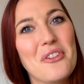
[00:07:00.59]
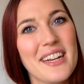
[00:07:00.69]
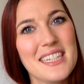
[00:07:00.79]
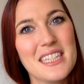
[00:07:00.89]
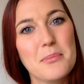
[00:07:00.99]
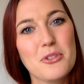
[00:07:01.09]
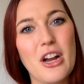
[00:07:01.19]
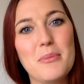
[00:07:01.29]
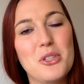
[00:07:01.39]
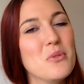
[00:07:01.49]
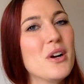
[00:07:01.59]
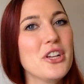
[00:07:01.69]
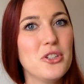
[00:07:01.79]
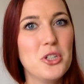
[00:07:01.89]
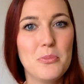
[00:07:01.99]
forget to subscribe to our
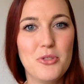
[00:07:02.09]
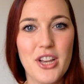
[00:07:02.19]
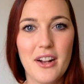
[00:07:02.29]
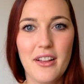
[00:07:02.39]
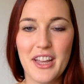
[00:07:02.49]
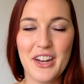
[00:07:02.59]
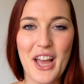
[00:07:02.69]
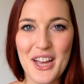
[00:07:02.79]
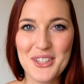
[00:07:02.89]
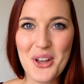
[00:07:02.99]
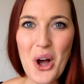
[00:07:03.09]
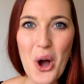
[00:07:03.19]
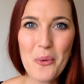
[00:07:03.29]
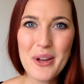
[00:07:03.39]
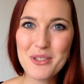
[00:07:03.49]
YouTube channel, and as
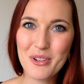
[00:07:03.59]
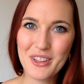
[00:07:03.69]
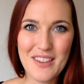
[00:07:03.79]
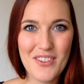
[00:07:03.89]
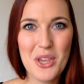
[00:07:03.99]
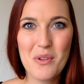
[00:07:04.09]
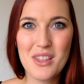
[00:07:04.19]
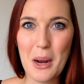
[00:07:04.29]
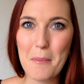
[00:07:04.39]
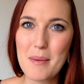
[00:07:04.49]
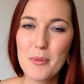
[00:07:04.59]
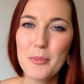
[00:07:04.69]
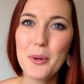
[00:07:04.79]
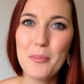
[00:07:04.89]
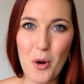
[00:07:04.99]
always, we're leaving you with our
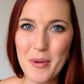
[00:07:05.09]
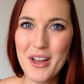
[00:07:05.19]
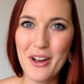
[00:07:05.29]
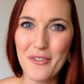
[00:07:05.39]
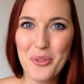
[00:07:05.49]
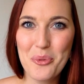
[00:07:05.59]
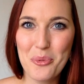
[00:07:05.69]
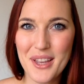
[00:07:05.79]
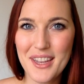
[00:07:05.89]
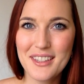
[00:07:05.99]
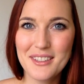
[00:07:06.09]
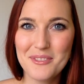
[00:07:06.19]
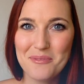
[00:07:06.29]
memeable moment of the week.